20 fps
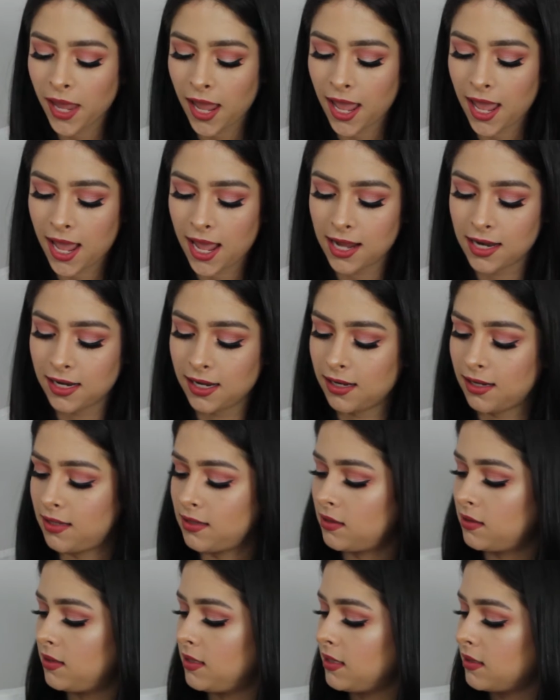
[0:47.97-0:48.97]
And it
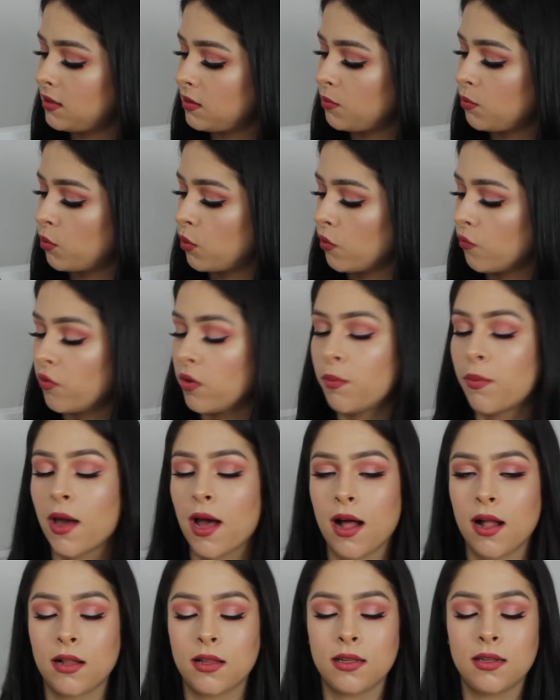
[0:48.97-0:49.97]
is this Morphe
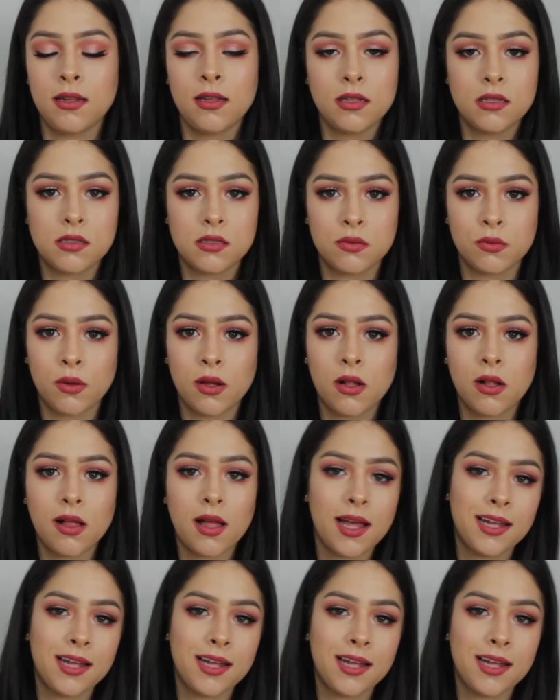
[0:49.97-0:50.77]
palette as well.